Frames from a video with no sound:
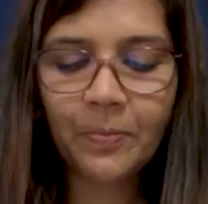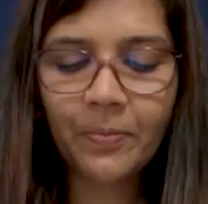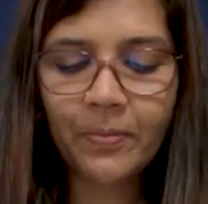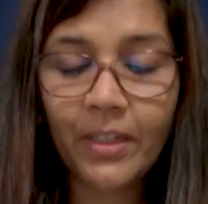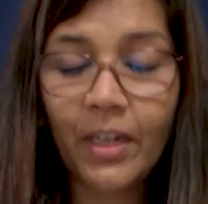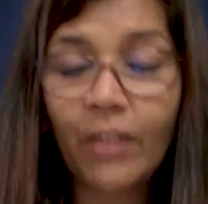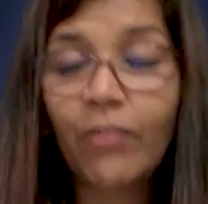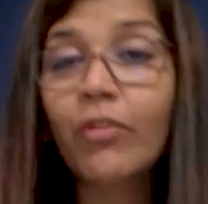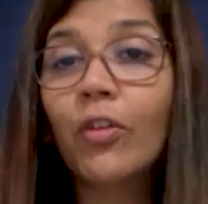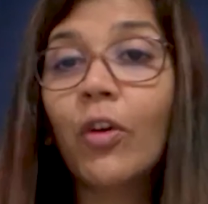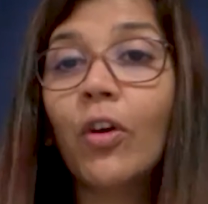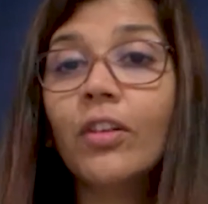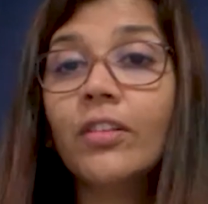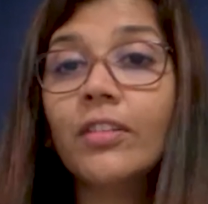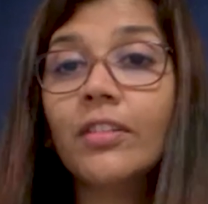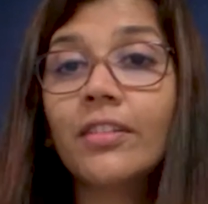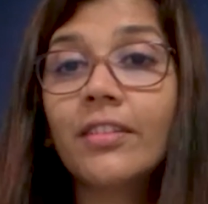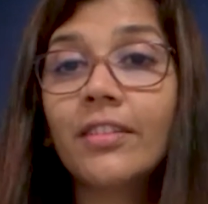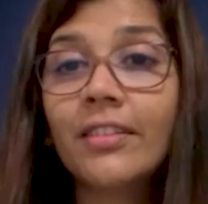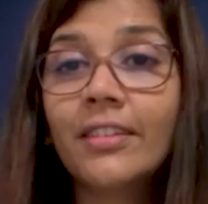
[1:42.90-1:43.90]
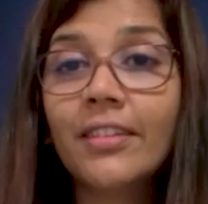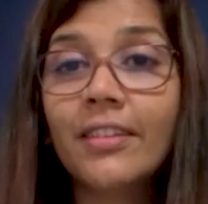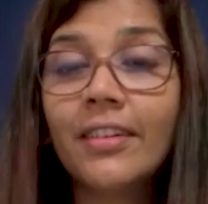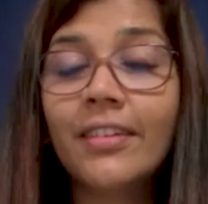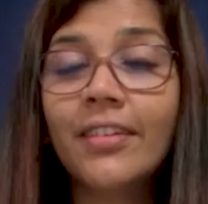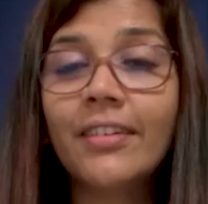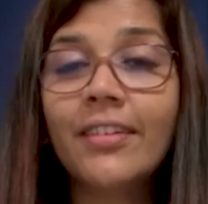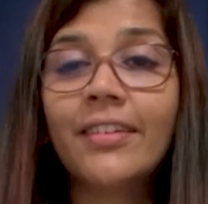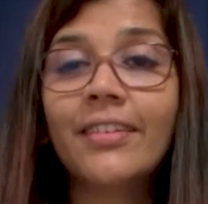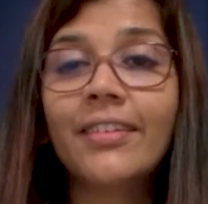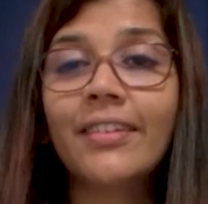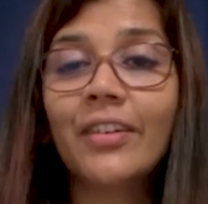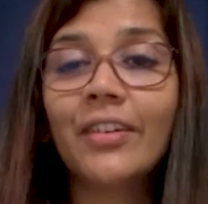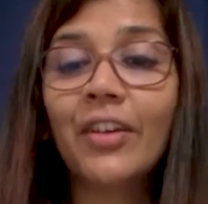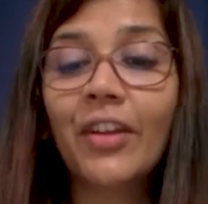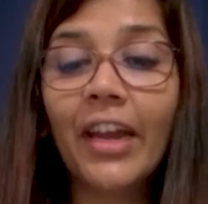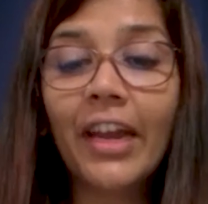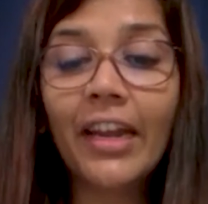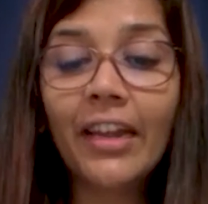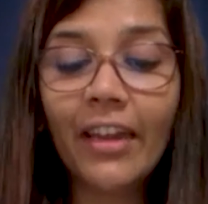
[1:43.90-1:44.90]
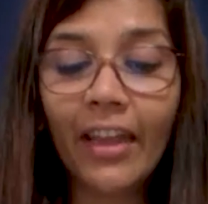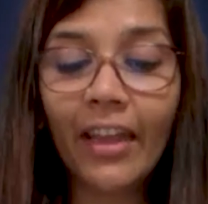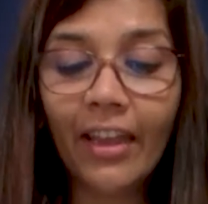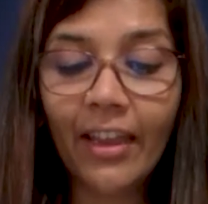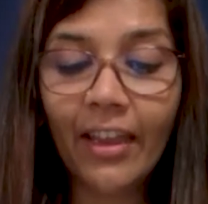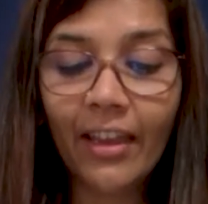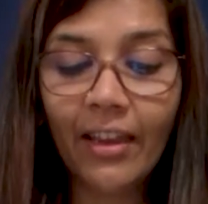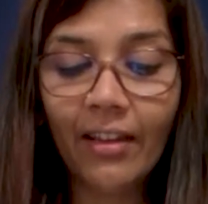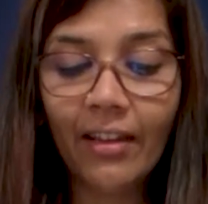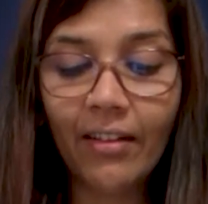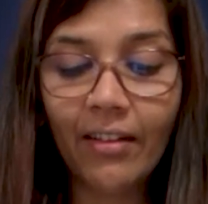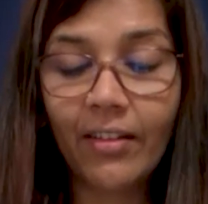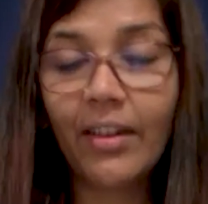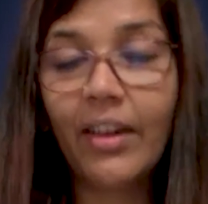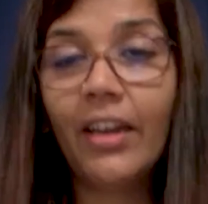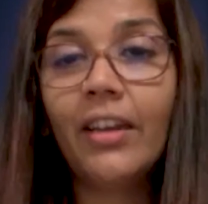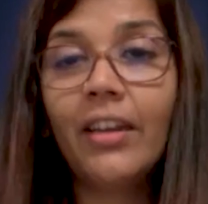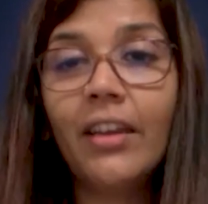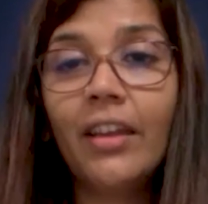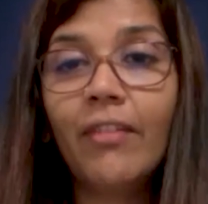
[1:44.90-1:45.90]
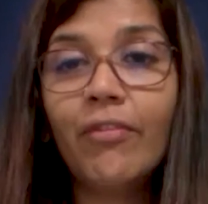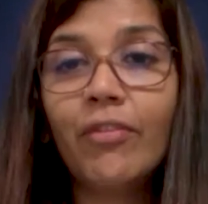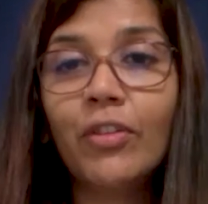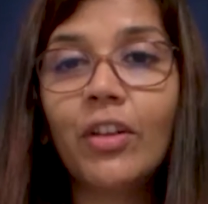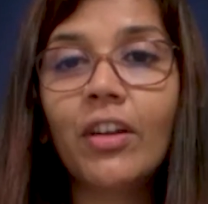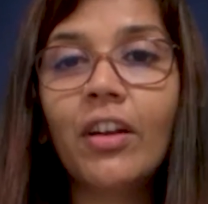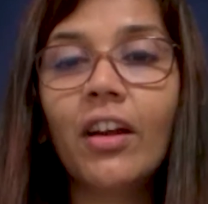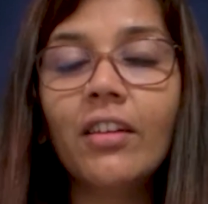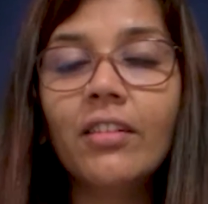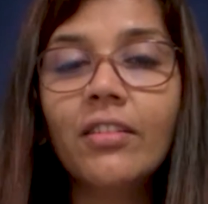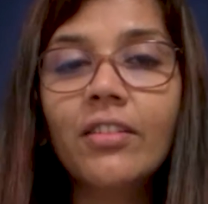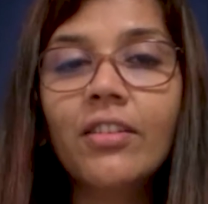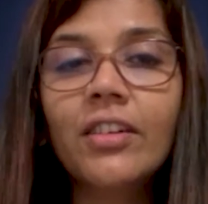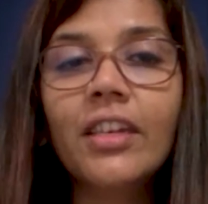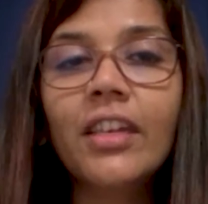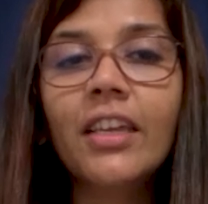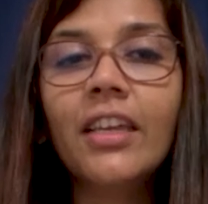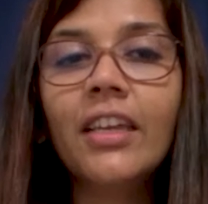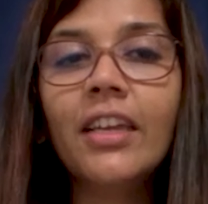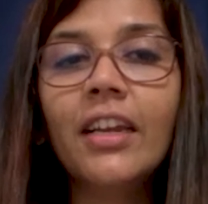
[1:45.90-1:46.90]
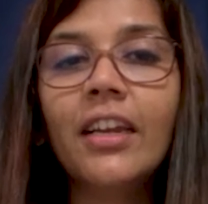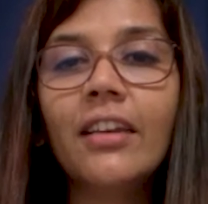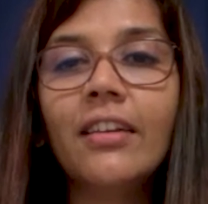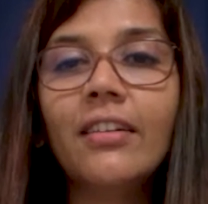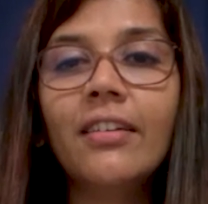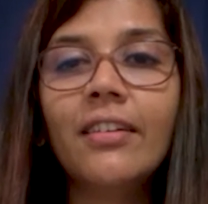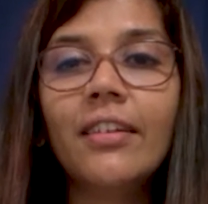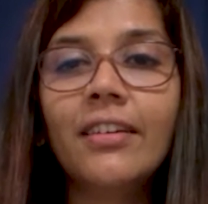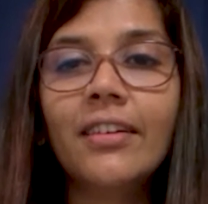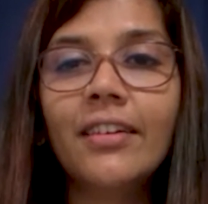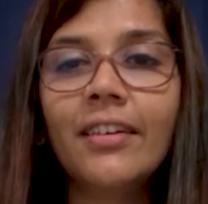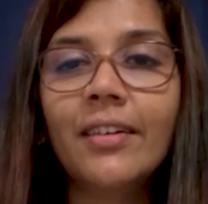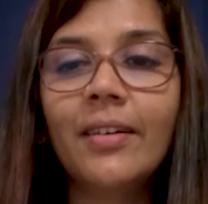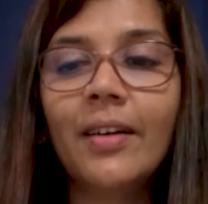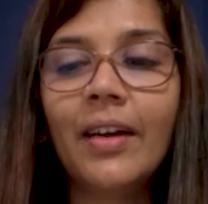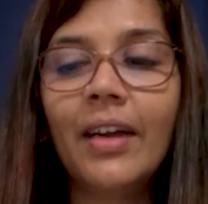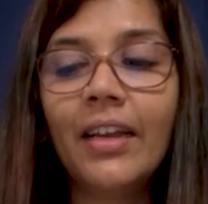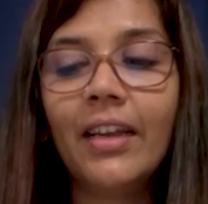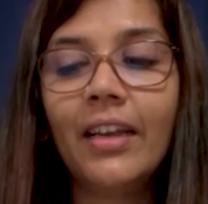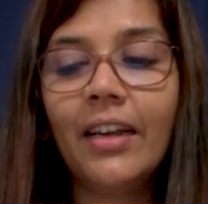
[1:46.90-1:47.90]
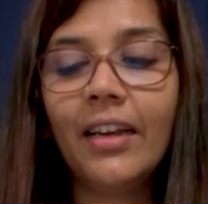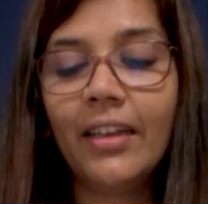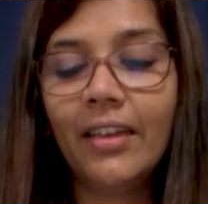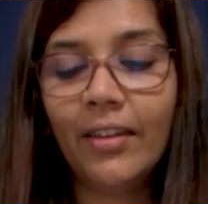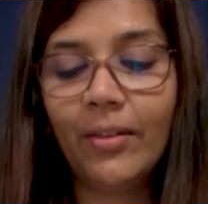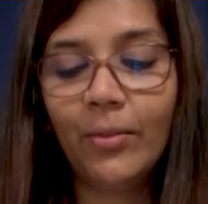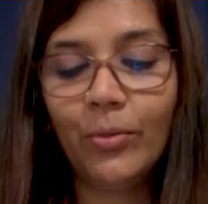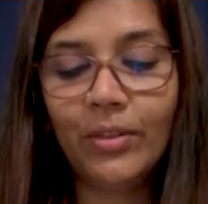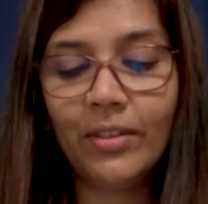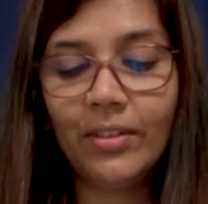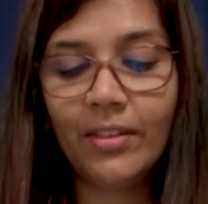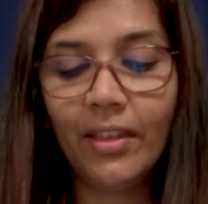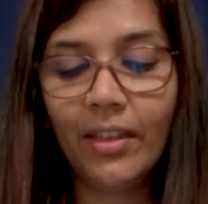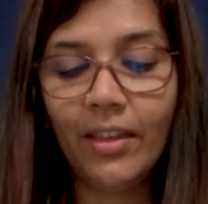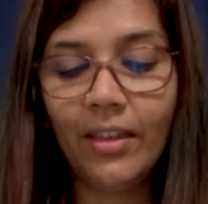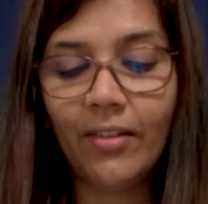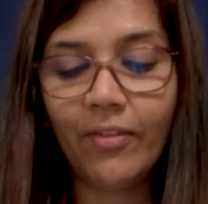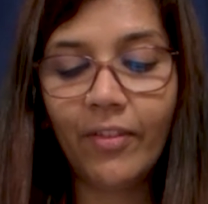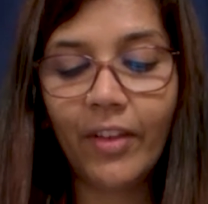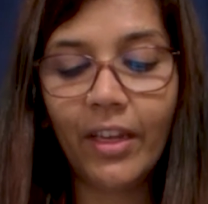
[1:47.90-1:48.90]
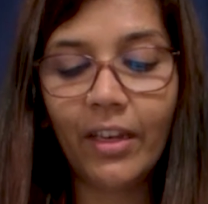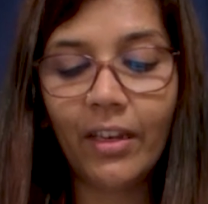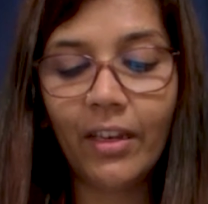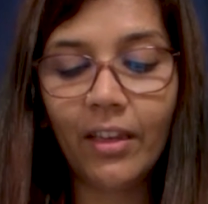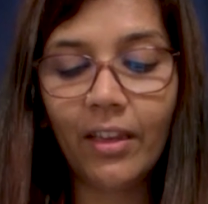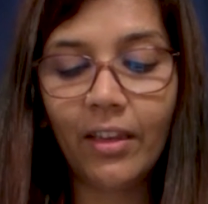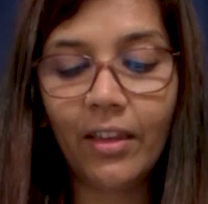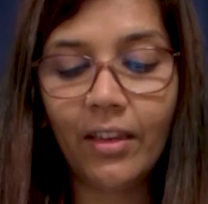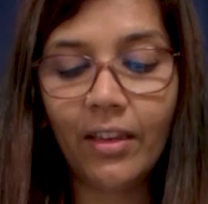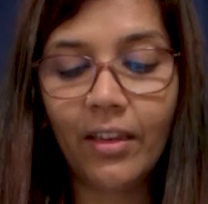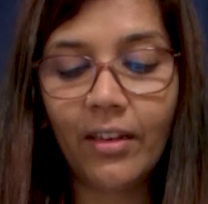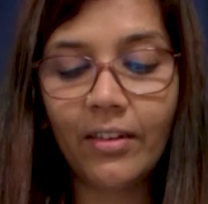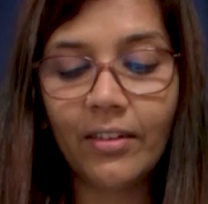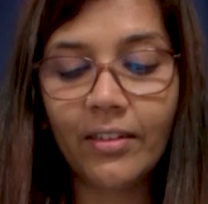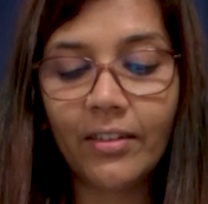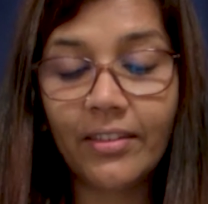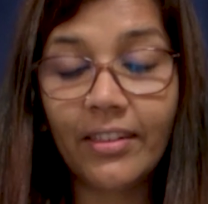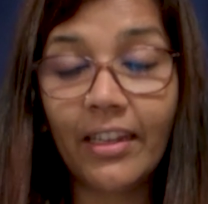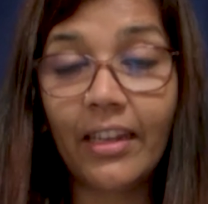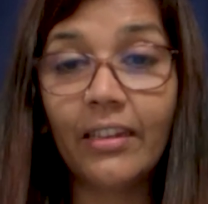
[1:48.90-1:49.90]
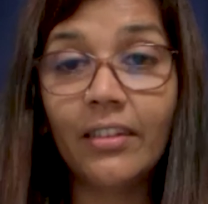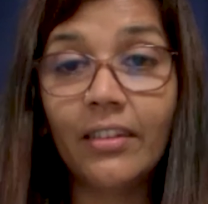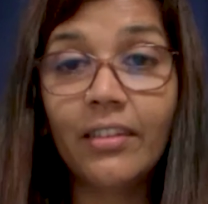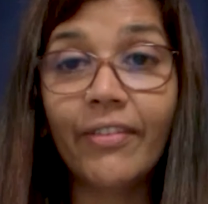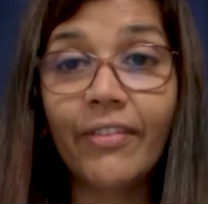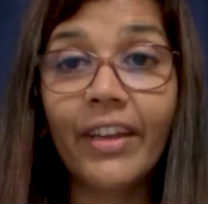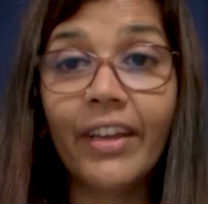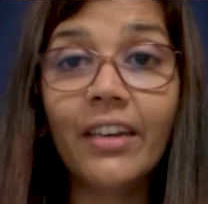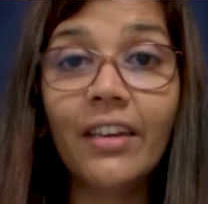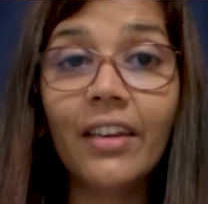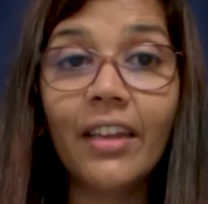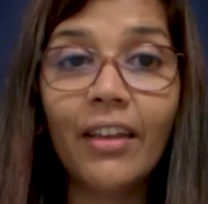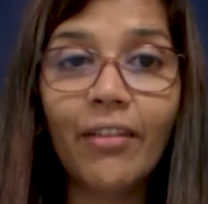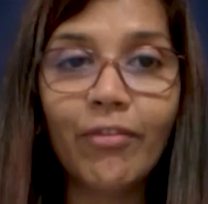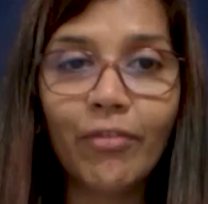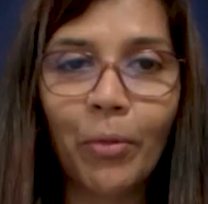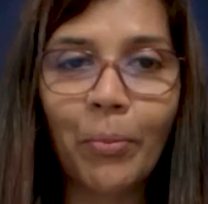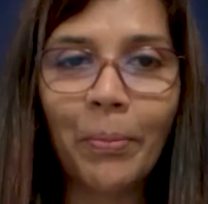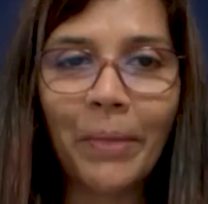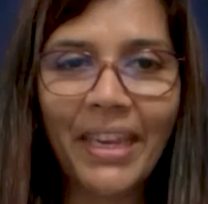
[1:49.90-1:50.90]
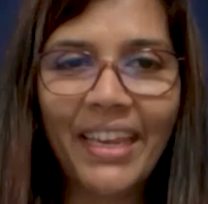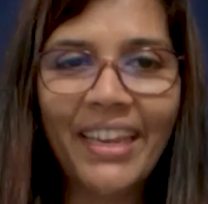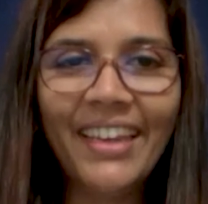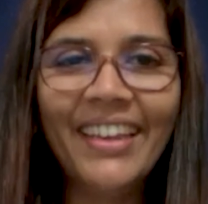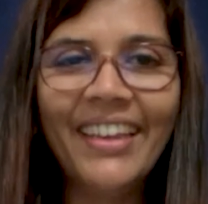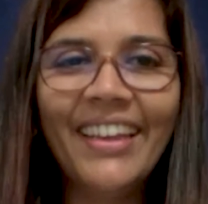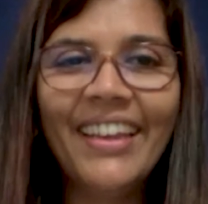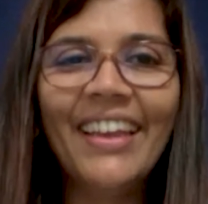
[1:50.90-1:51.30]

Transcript: of course, a great day for the country, and I would say a very satisfying day for me.